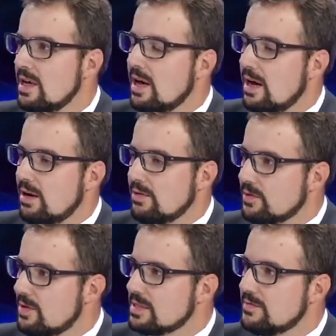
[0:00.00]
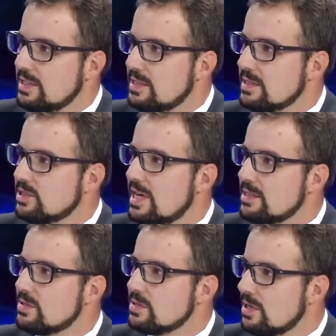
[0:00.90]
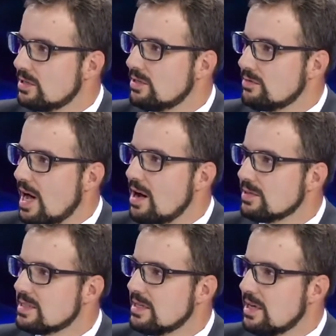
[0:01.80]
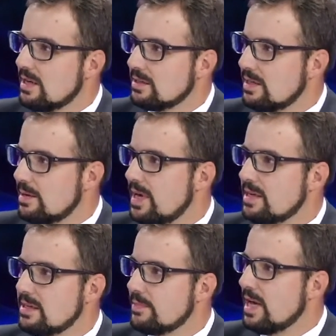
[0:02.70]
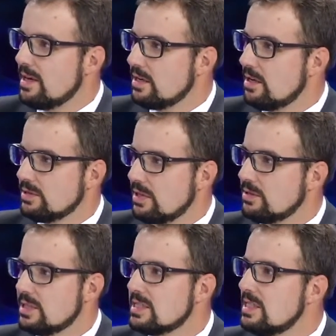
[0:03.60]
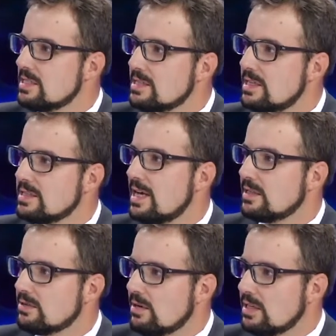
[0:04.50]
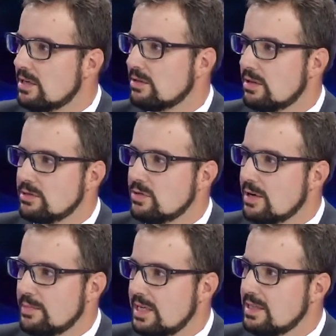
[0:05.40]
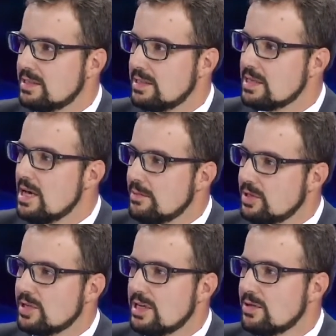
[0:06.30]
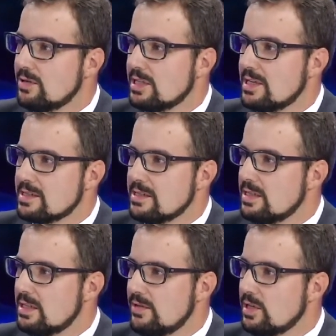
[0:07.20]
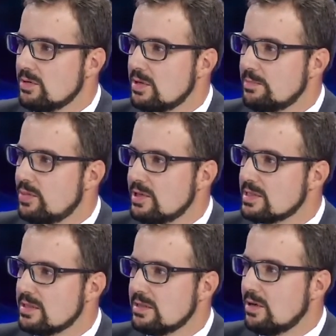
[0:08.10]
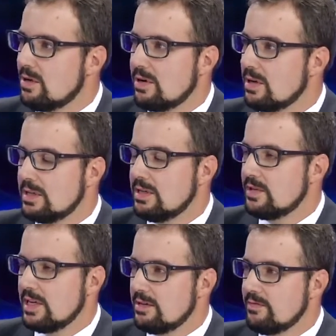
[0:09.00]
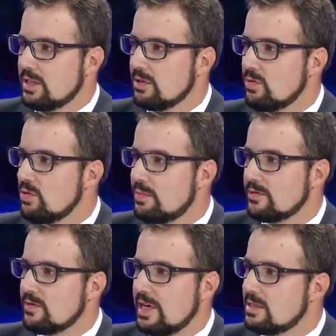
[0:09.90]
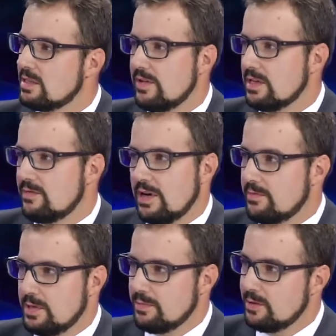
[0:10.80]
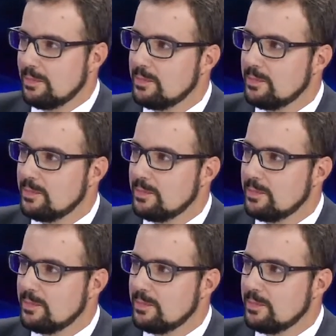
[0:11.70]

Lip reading: Of course, we suggest you certain routes that are better, right, depending on the season, etc., and on your abilities. But you can do it as an individual person or even with a group of 20, 25 people.